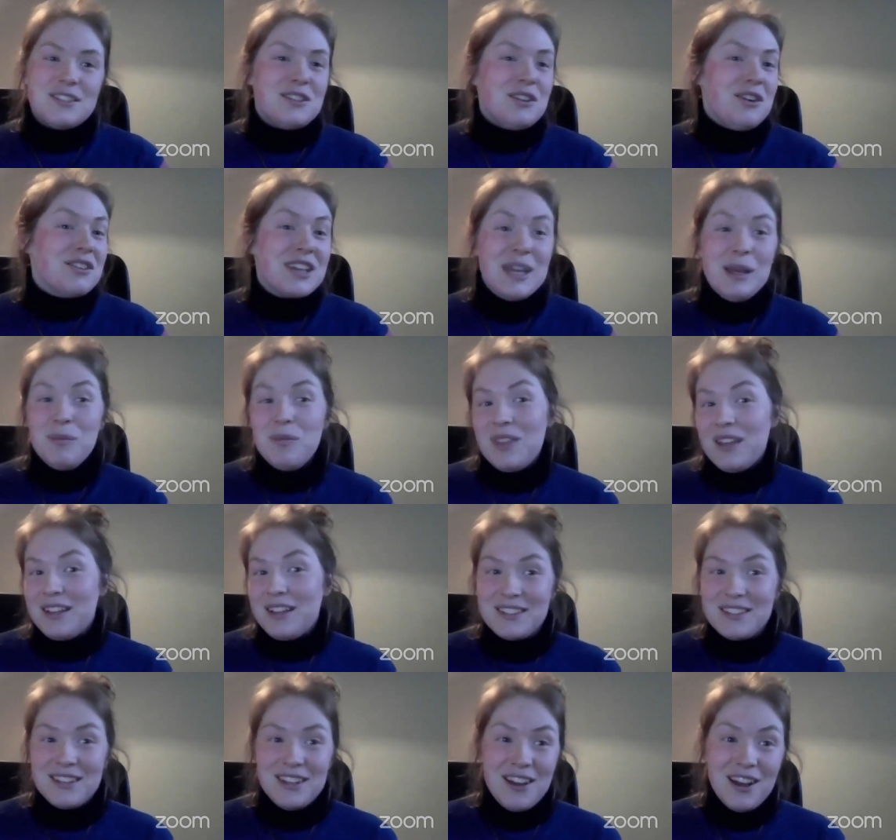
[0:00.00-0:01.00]
does not keep
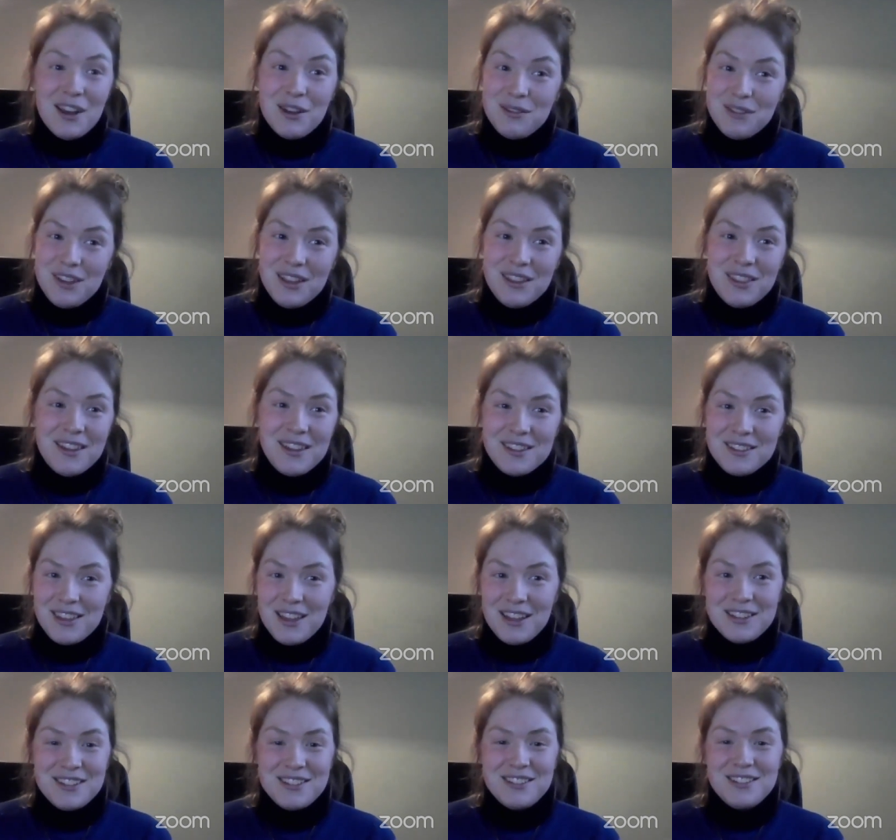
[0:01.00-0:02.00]
things alive either.
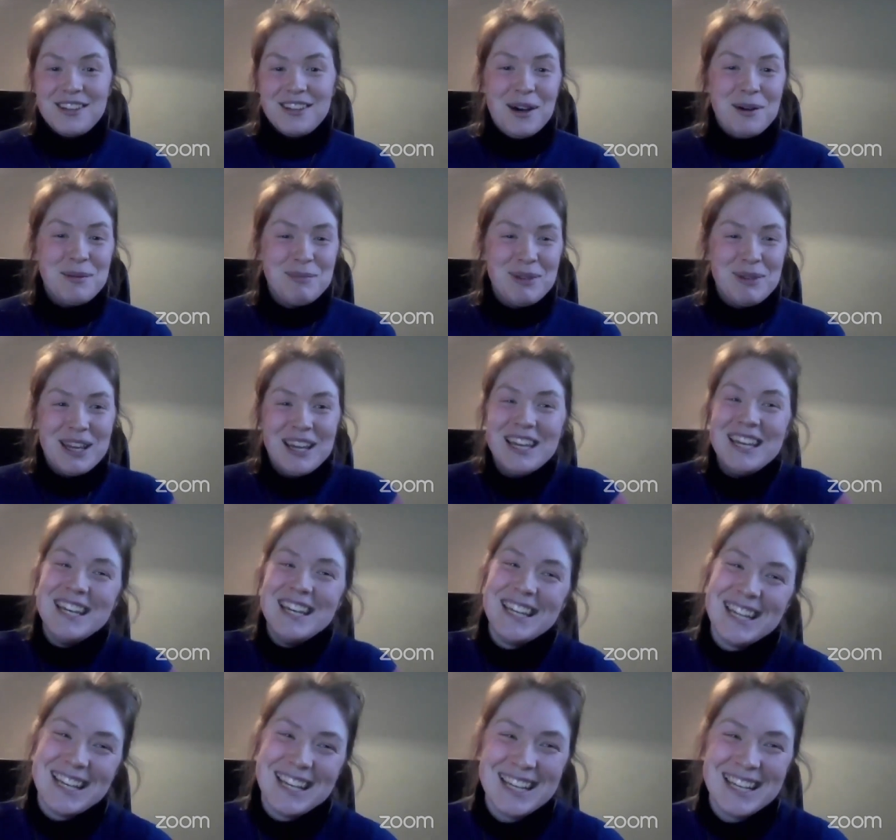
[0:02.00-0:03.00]
That doesn't help.
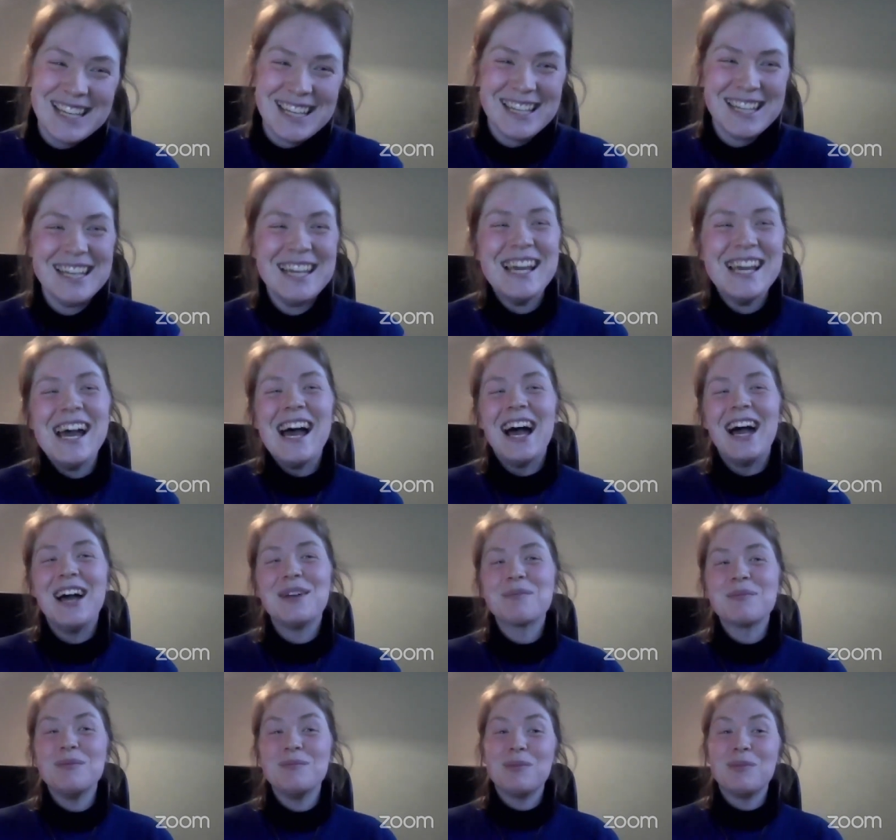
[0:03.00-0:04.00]

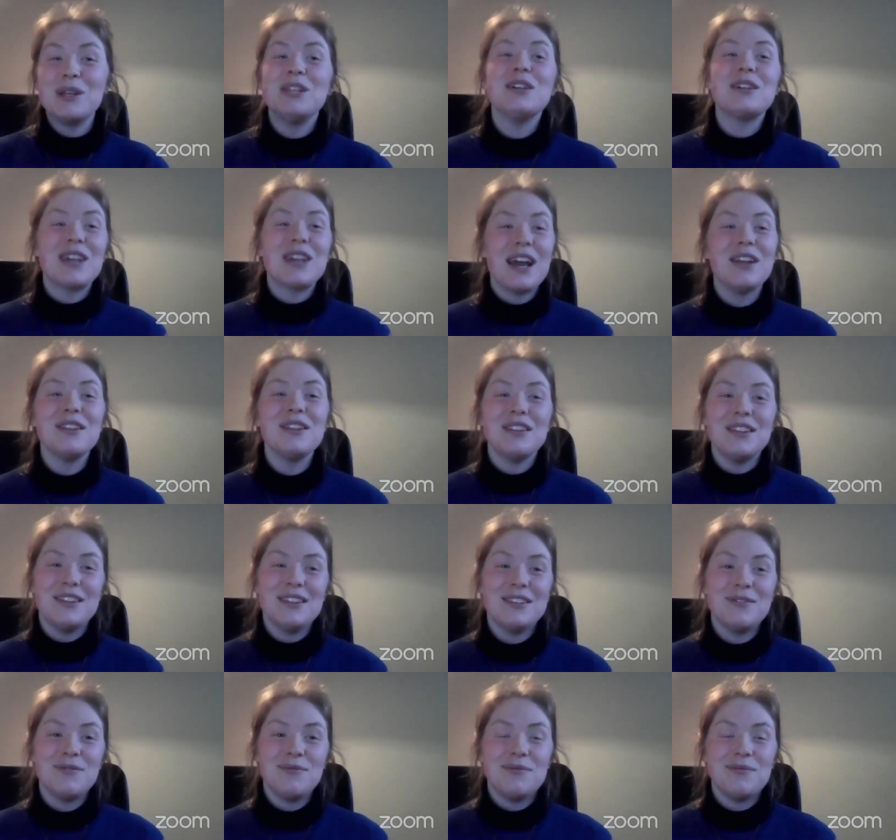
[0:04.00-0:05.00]
But you can
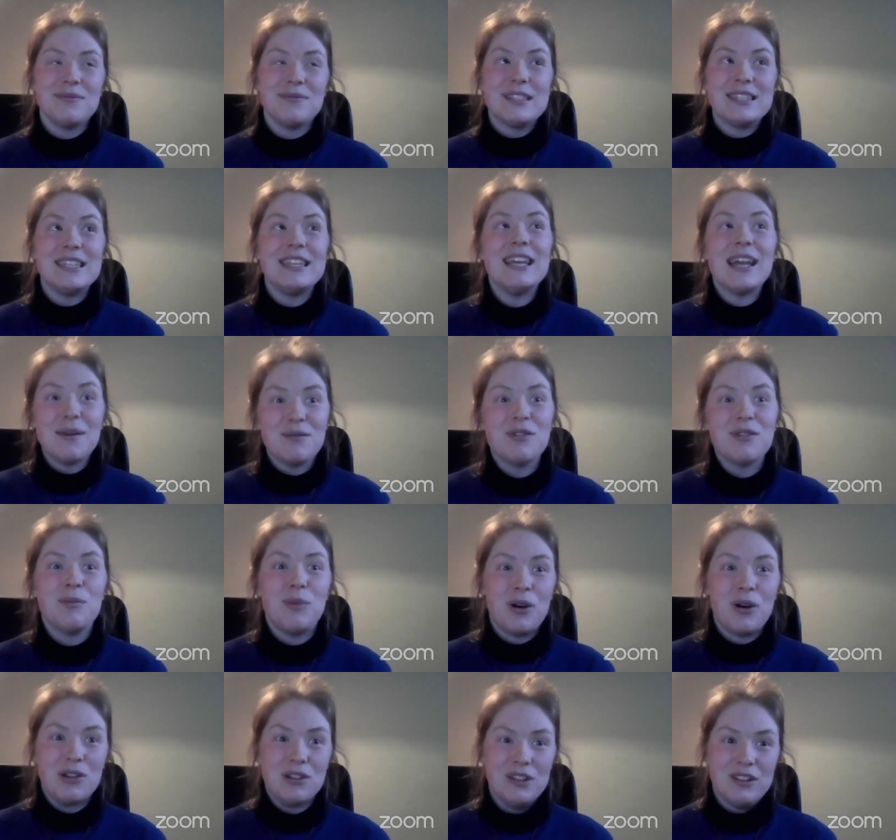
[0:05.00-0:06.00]
see
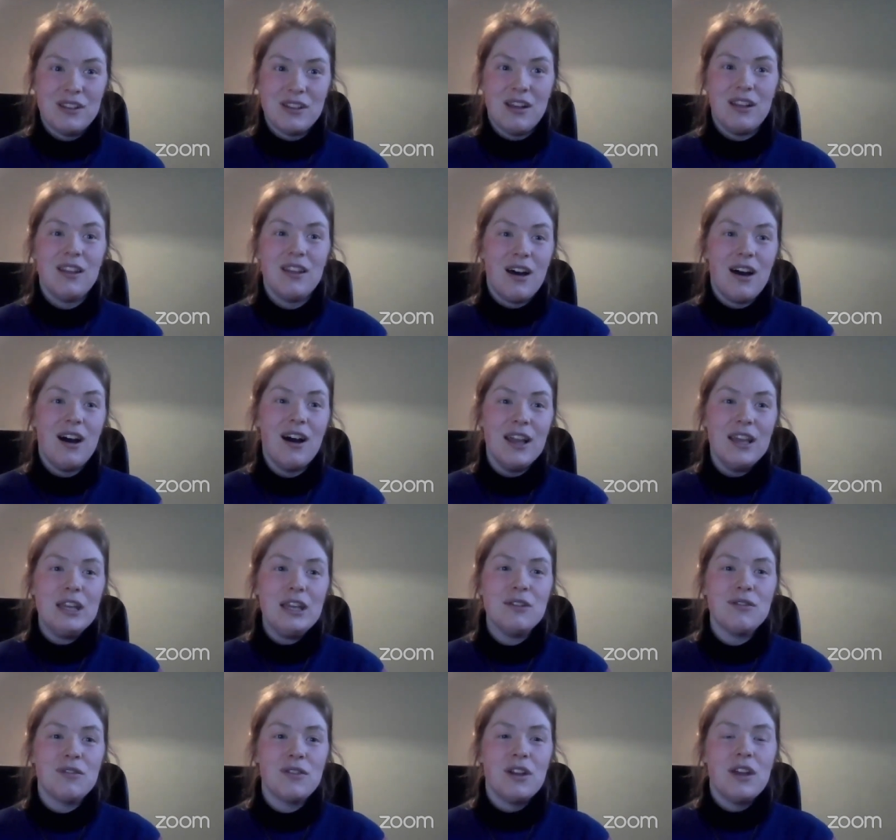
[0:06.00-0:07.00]
amphipods
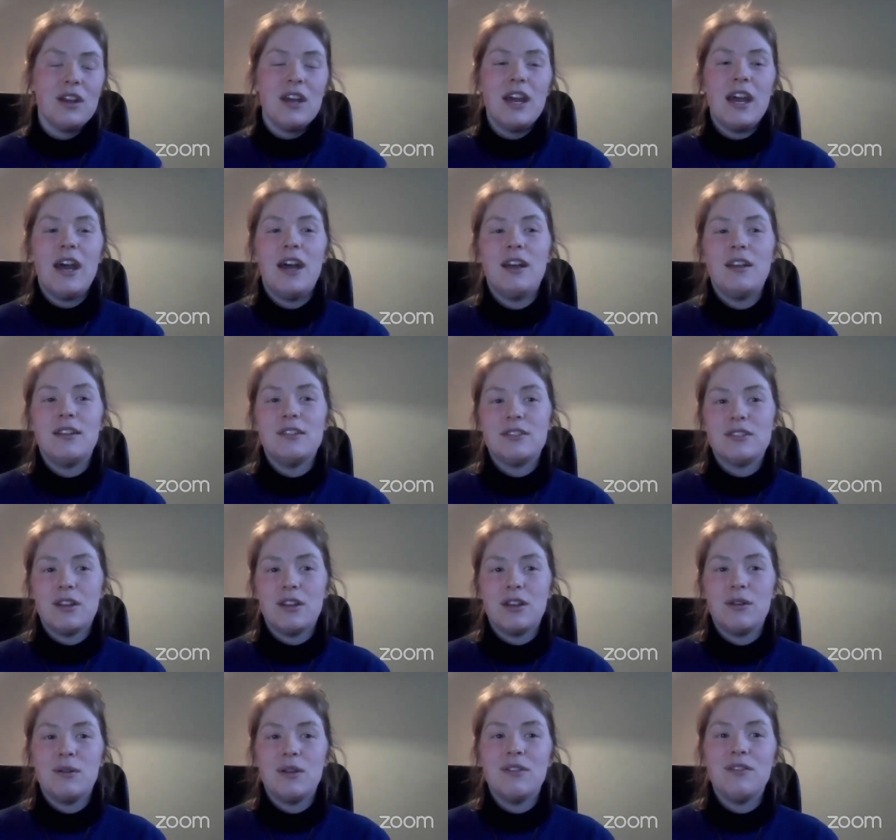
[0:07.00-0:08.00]
alive.
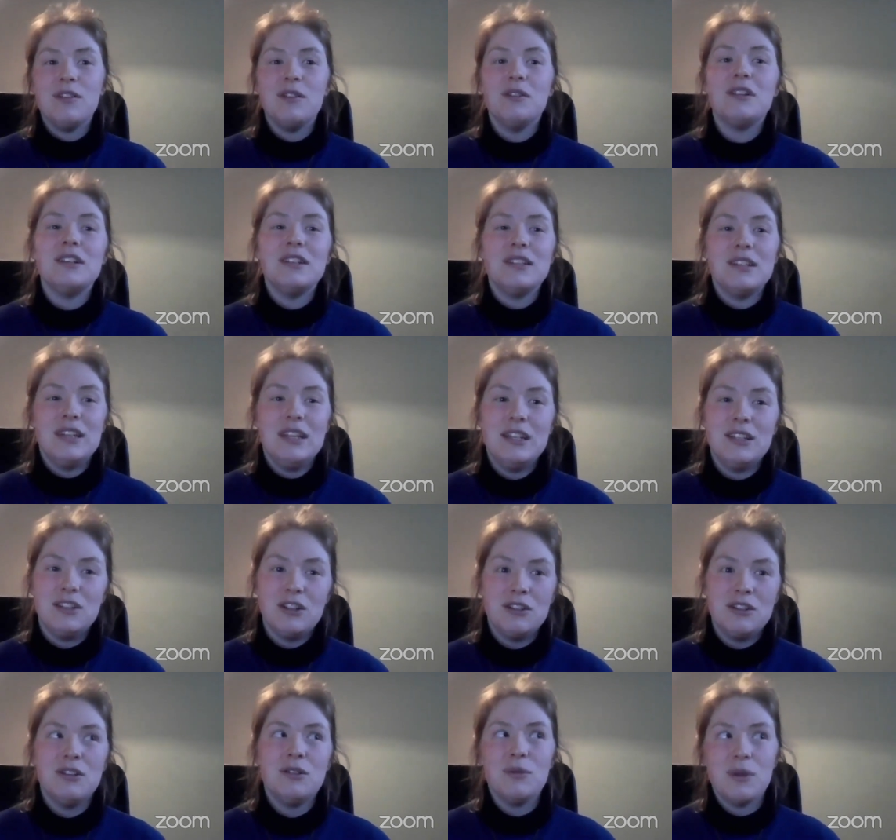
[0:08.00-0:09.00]
So if you didn't need
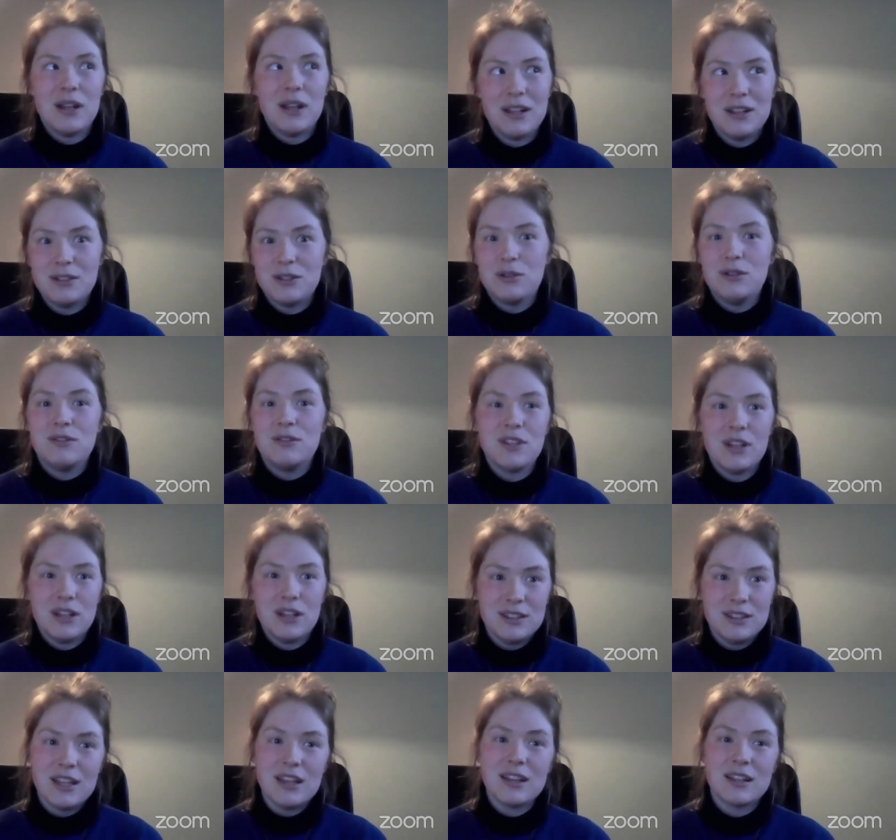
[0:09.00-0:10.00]
to do any sort of
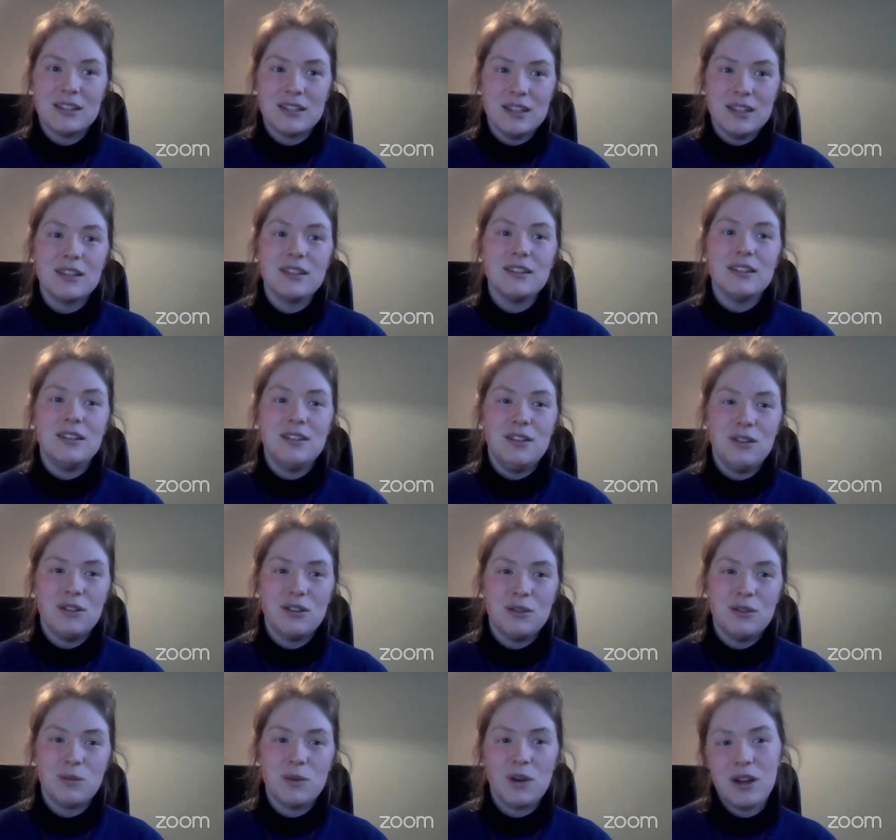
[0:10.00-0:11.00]
dissecting, then you
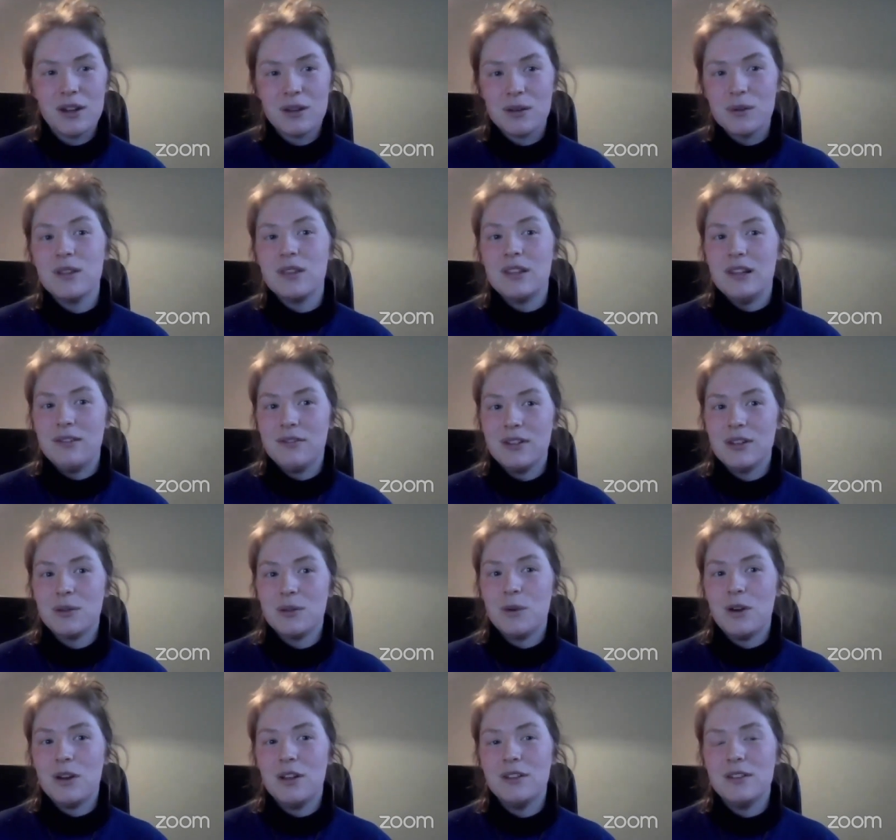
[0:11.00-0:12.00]
could work with
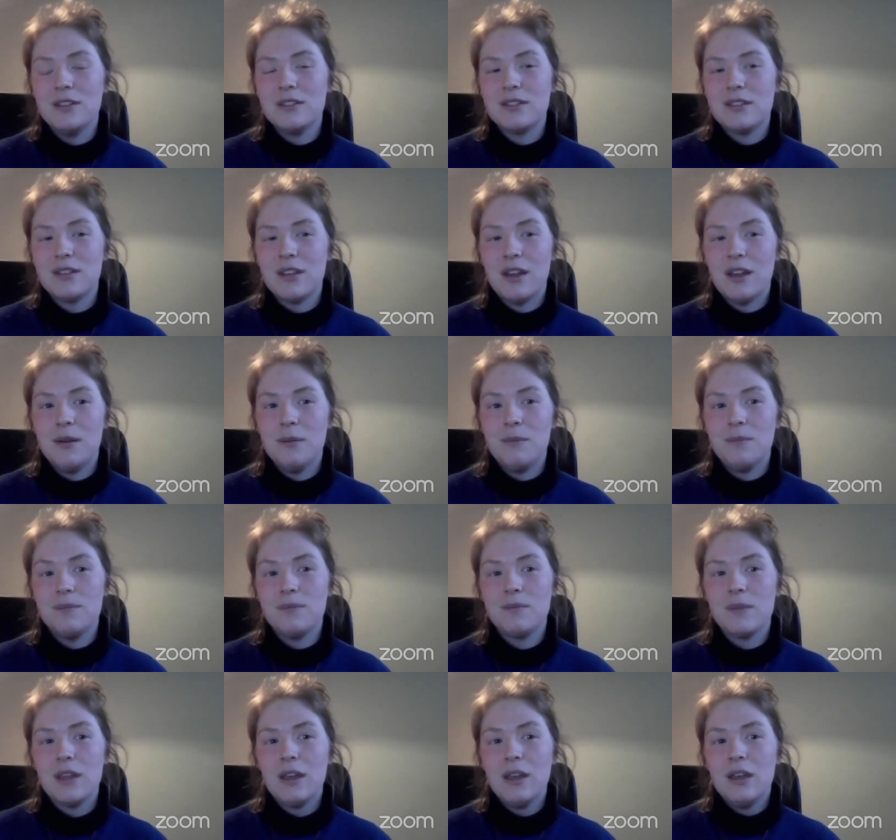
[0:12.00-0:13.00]
living ones.
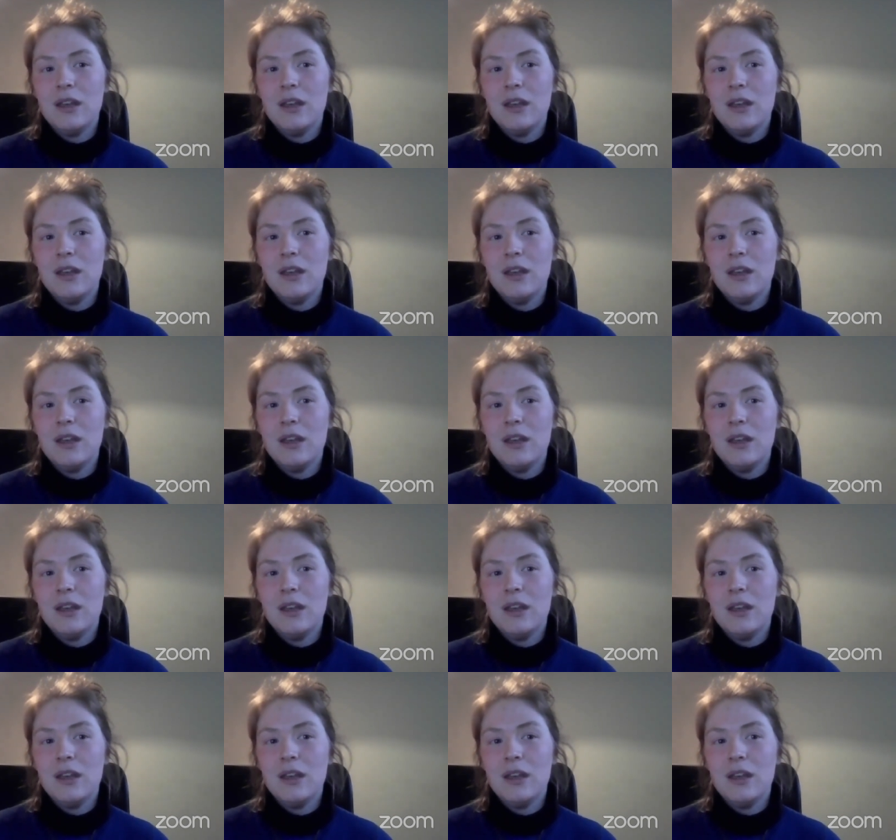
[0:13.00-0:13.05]
I